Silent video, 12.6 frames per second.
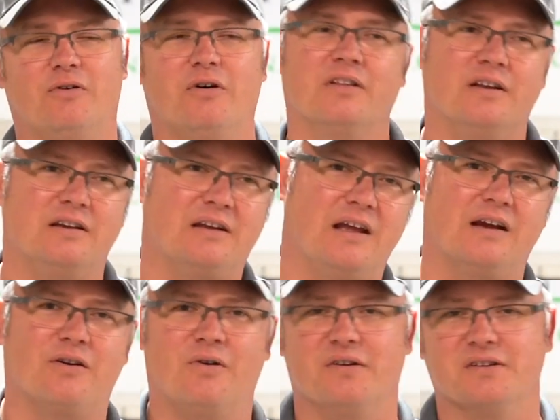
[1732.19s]
Well, then you
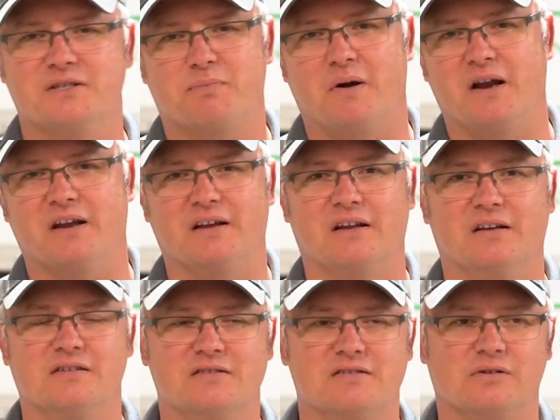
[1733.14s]
can't go out and spray again.